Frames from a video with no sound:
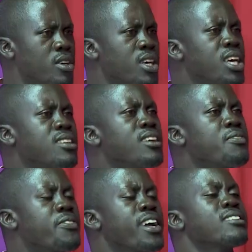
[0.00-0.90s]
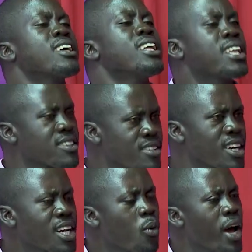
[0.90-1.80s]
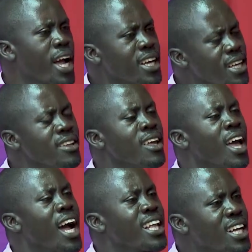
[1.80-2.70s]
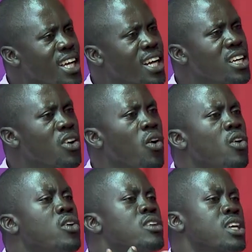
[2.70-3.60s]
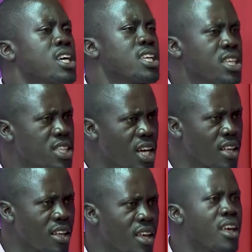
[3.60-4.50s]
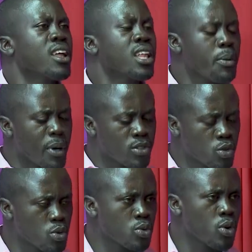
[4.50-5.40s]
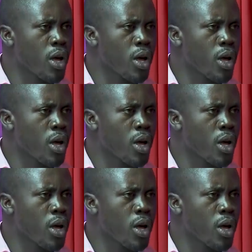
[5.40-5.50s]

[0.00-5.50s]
in different industry requiring an electrical technician. Number two,